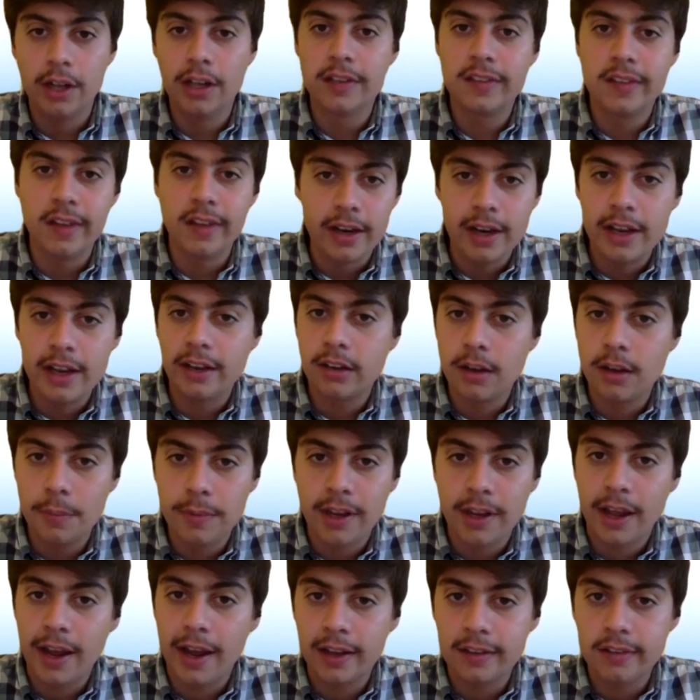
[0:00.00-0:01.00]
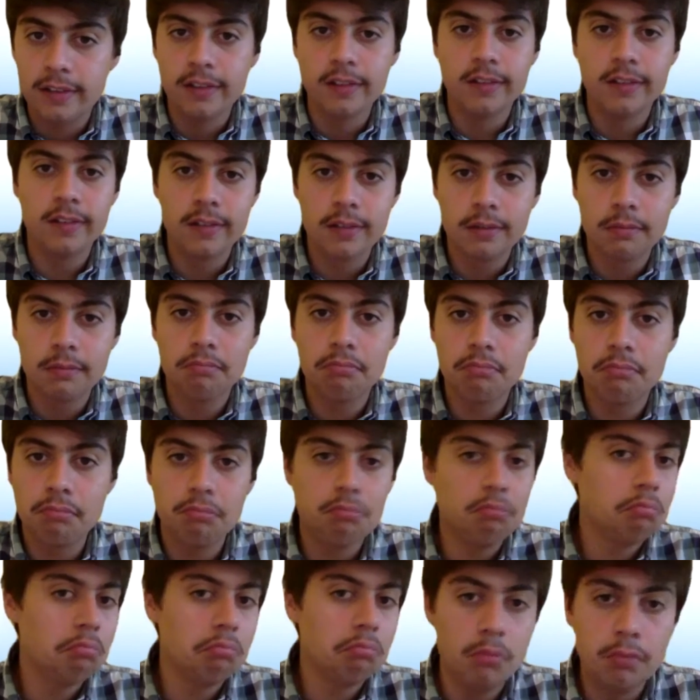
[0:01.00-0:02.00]
Let's say an income tax is,
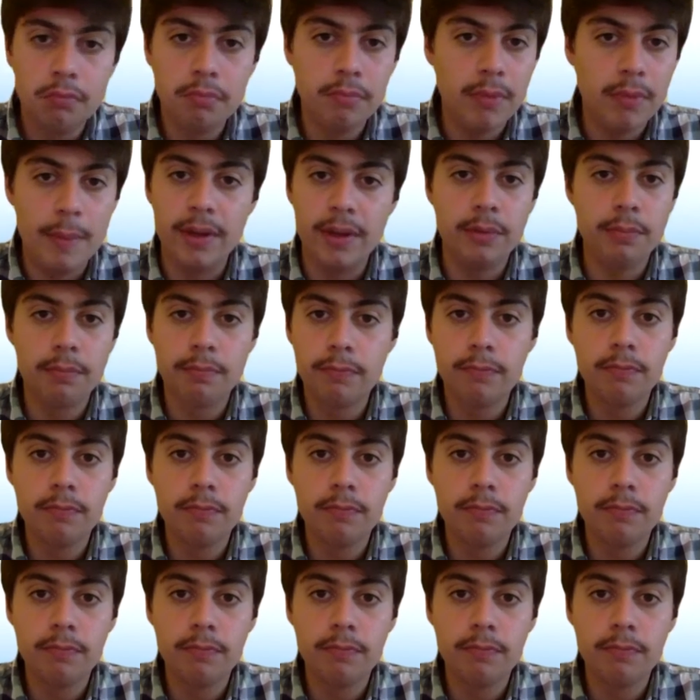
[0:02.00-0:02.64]
maybe